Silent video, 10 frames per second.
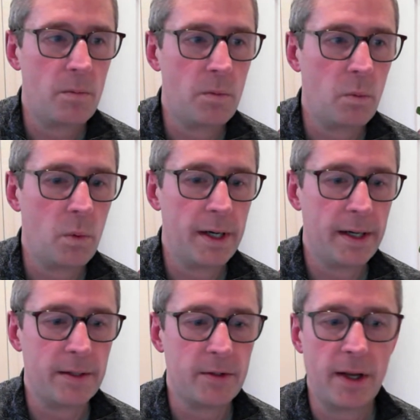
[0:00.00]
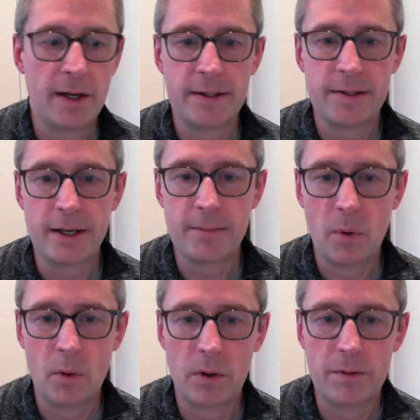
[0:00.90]
we're certainly seeing
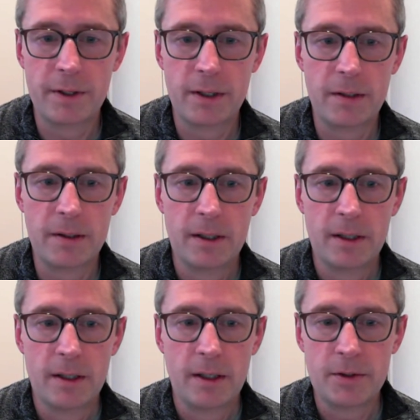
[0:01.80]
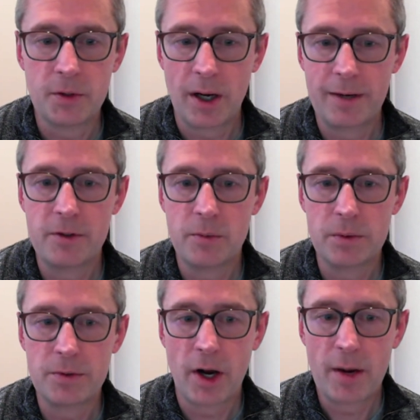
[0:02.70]
more of a drive
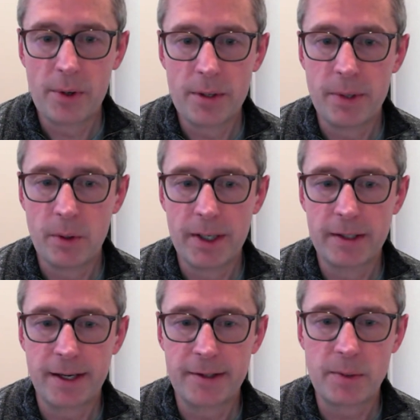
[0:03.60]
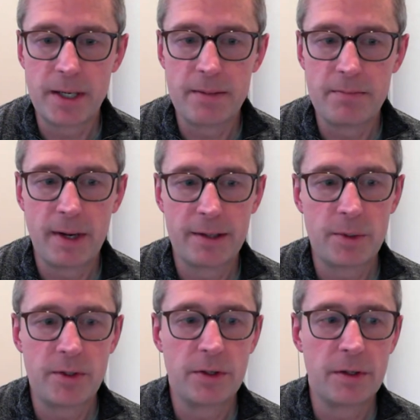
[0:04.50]
towards hybrid buildings as we
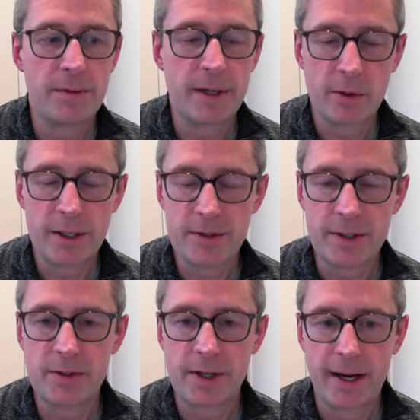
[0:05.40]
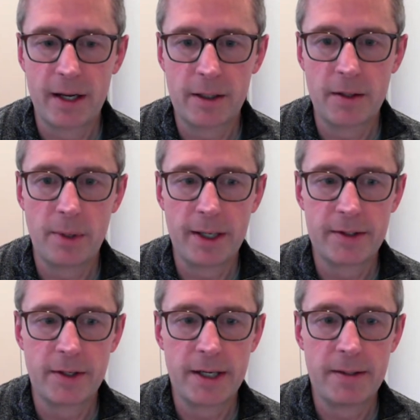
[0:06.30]
sort of increase in scale and
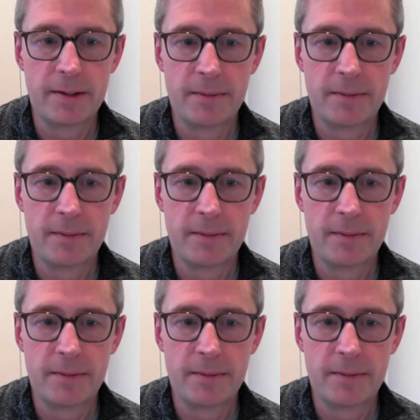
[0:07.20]
complexity.